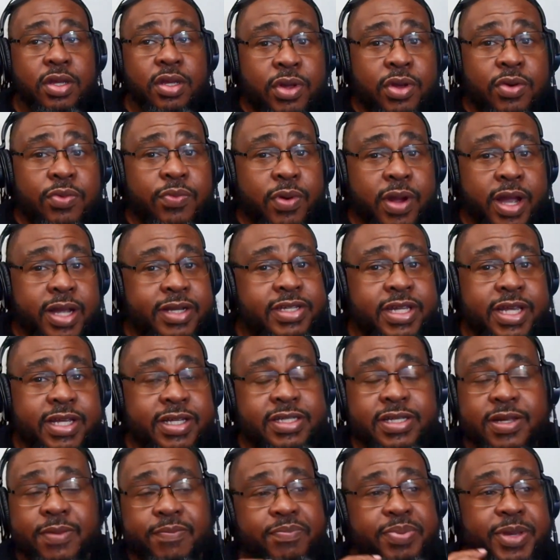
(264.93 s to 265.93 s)
where I take
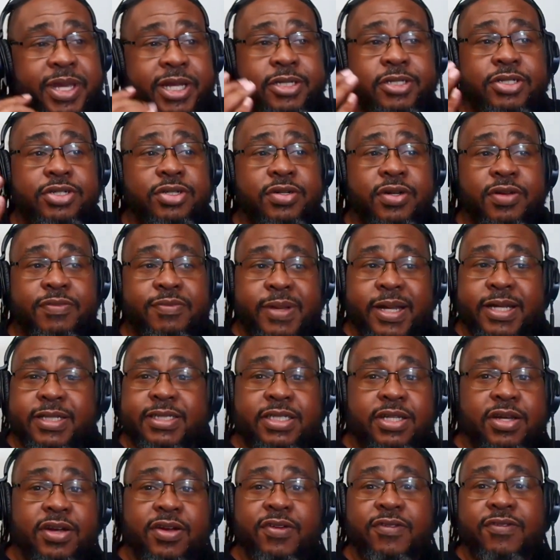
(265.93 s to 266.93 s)
some picture of
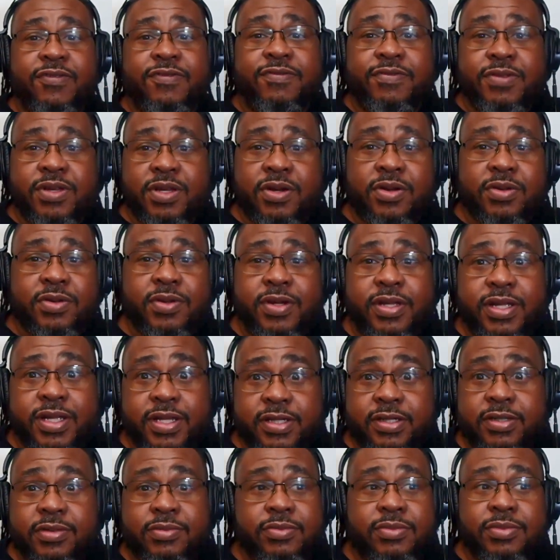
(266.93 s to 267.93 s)
myself,
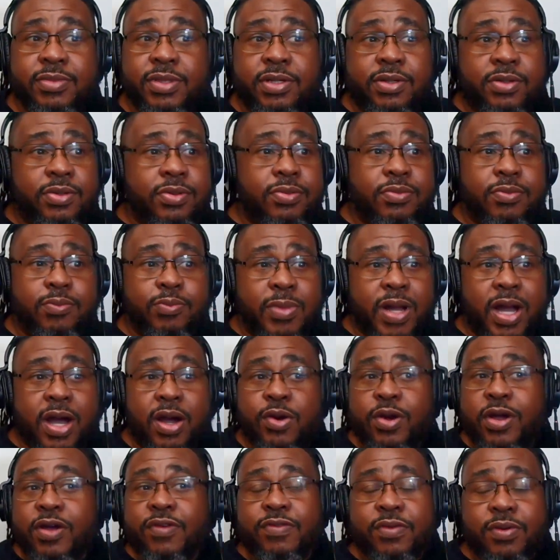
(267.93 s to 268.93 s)
looking,
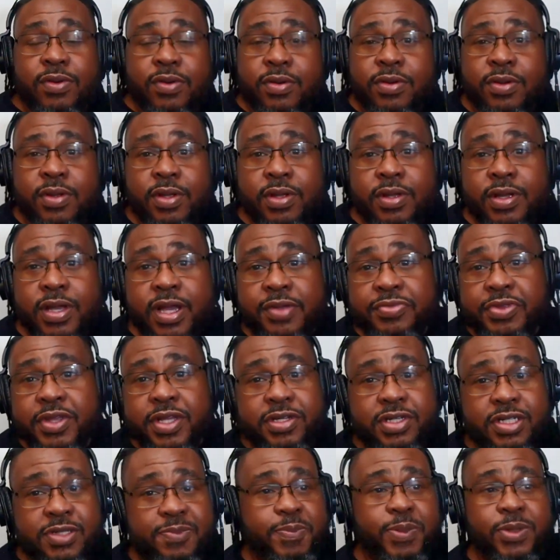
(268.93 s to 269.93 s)
however, and then
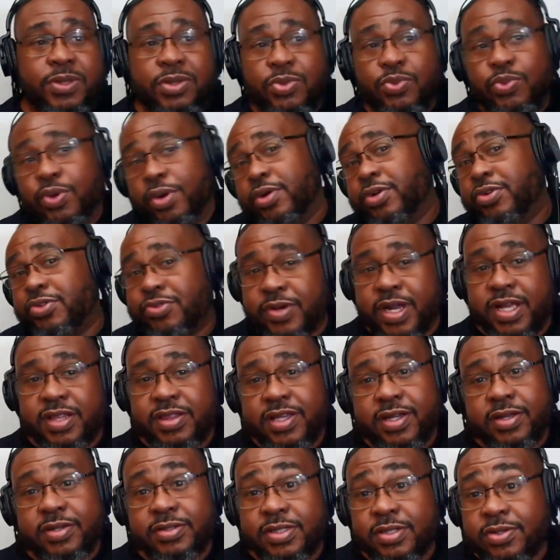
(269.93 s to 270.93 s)
just put the words right
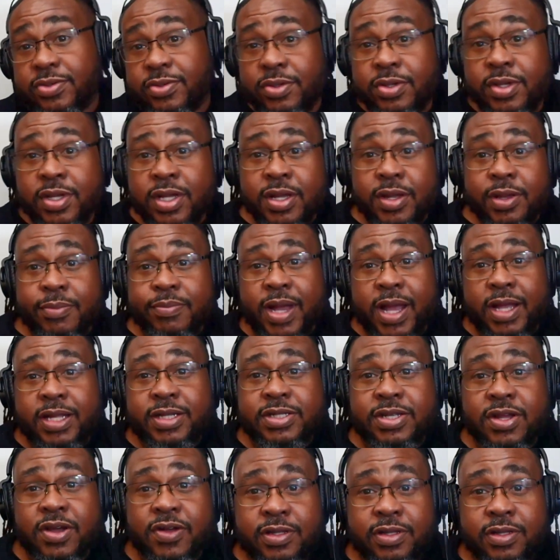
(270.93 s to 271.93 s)
there. So
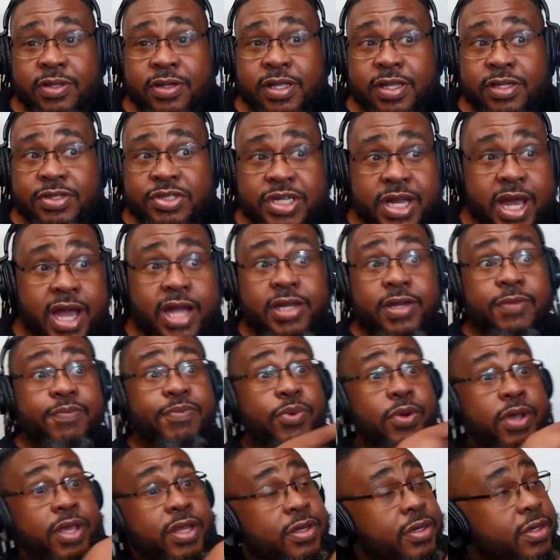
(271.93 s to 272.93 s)
myself looking shocked and
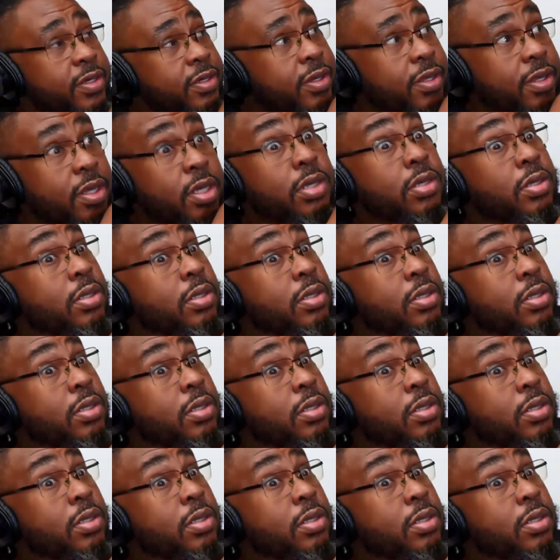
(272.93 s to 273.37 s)
pointing like,